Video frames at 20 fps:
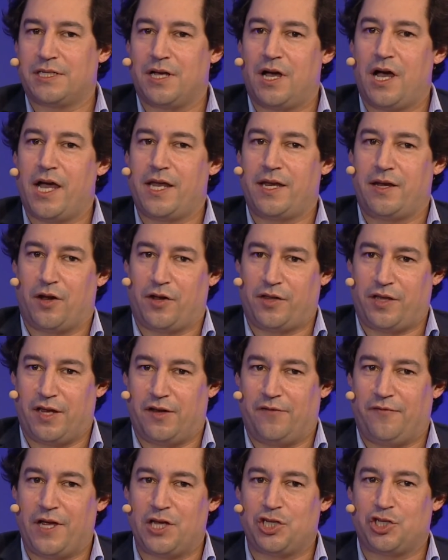side and on the
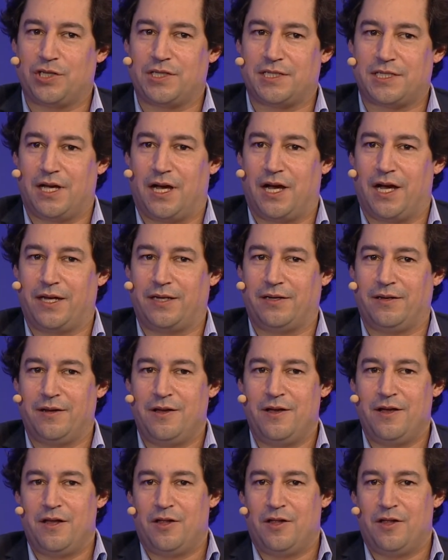innovation side,